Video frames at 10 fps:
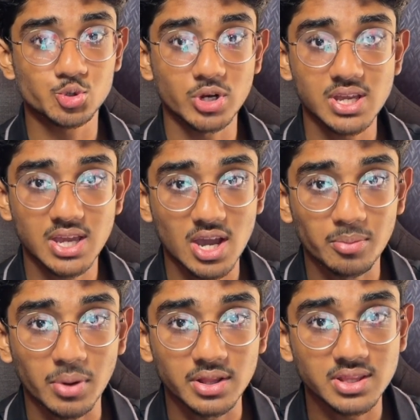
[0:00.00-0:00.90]
20k a
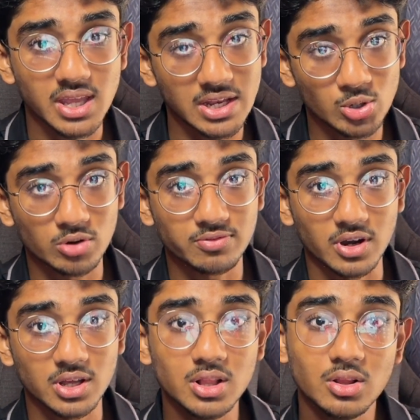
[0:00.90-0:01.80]
month in your
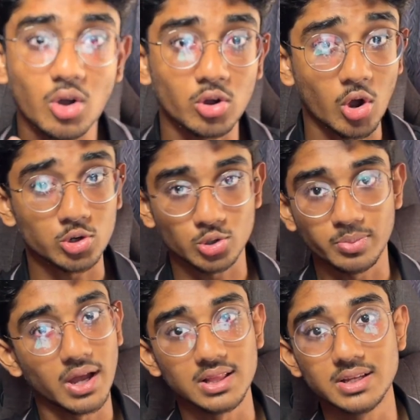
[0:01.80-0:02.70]
funnel on
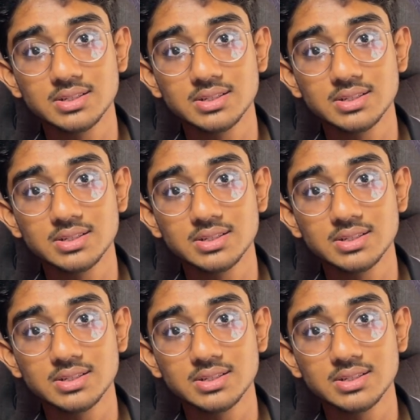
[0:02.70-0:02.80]
autopilot.